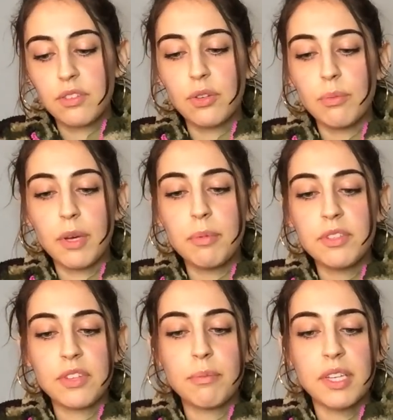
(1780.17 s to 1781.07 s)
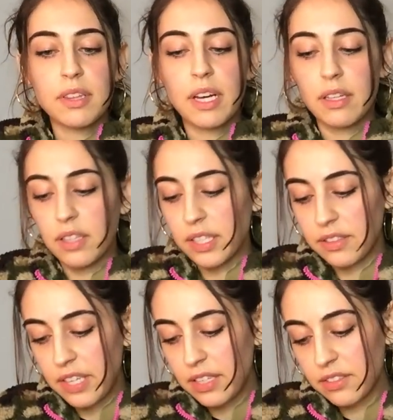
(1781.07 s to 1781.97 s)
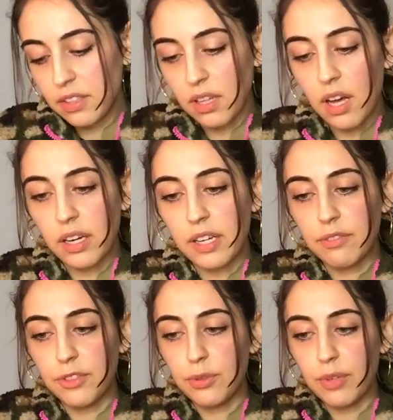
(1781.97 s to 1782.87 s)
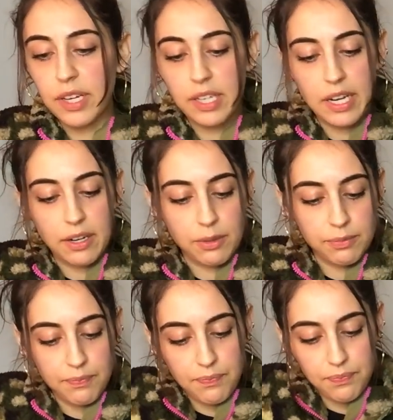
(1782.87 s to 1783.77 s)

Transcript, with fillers: so it may be something that, like, it takes a lot out of you right now.